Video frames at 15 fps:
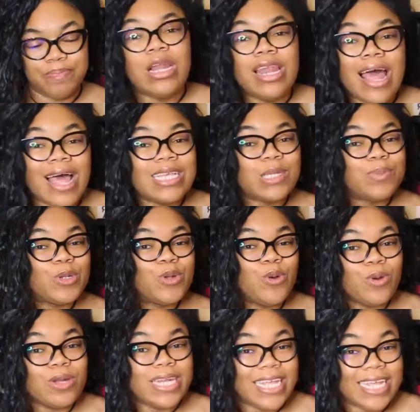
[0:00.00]
Last but
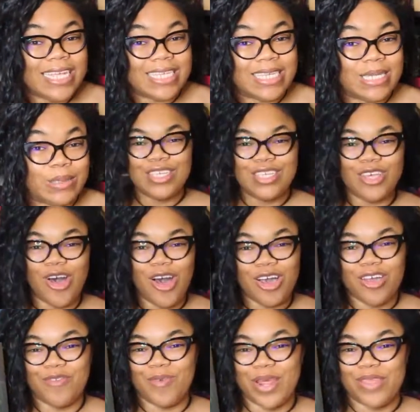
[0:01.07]
not least,
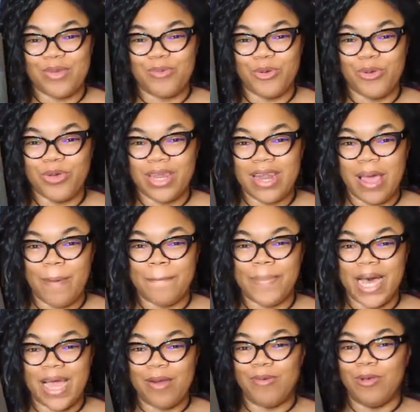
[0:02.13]
Song of Wraith and Ruin
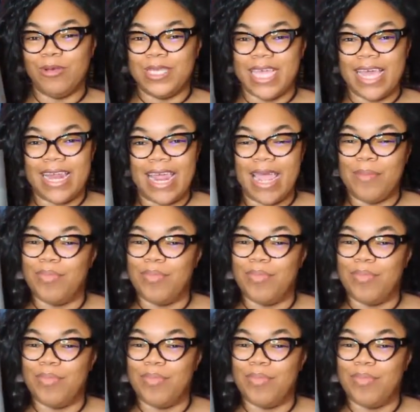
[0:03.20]
by Roseanne A.